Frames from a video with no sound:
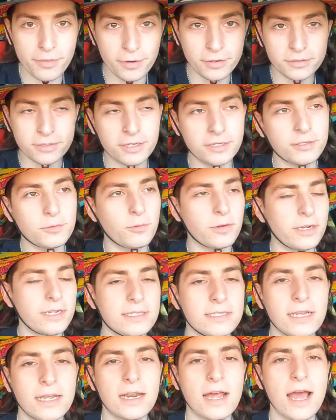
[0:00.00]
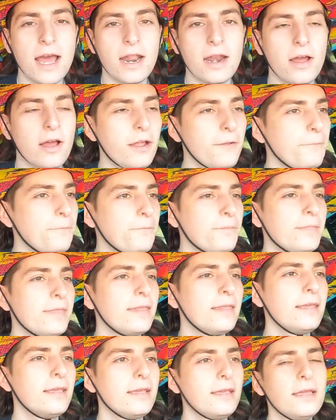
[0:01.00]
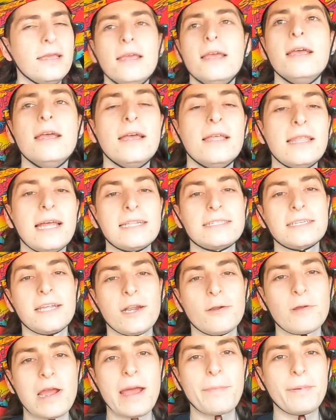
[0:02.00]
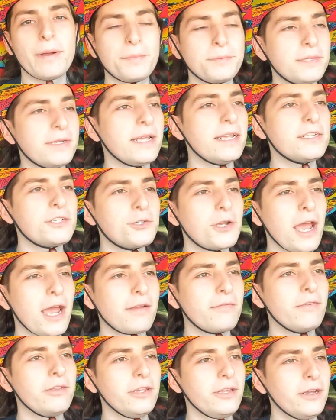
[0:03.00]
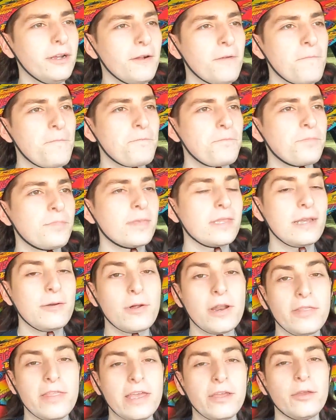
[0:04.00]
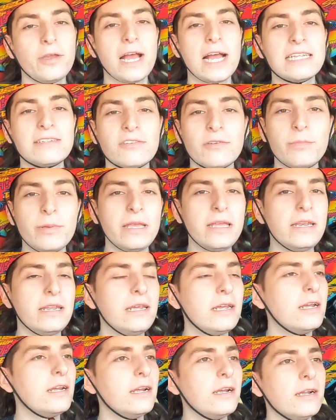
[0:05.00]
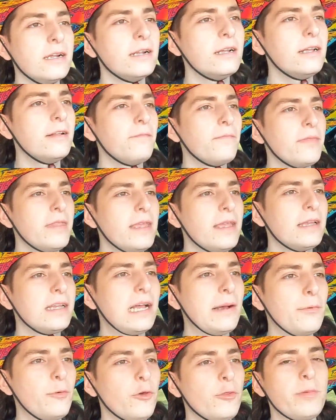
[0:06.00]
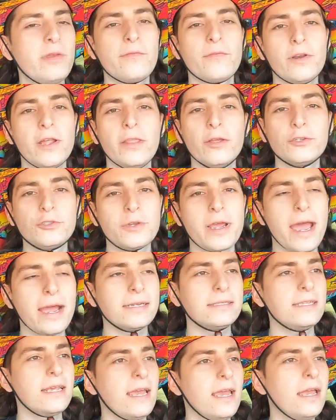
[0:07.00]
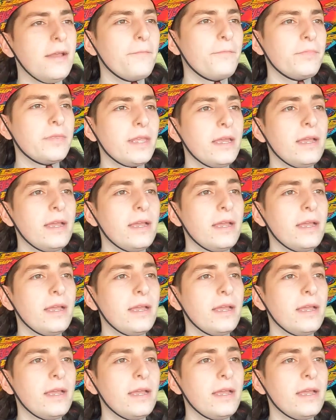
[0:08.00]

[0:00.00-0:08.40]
1320 sun hat on. That's gonna wrap up today's track video. I want to thank you guys for being here, coming with me for another track day.